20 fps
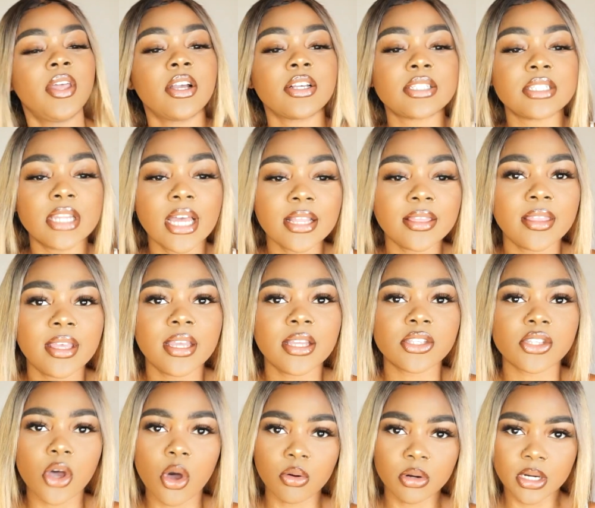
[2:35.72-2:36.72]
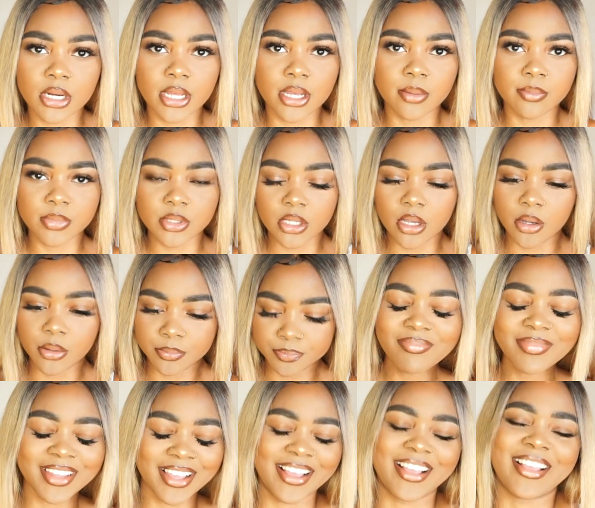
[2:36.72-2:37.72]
there's nothing to hold it up. So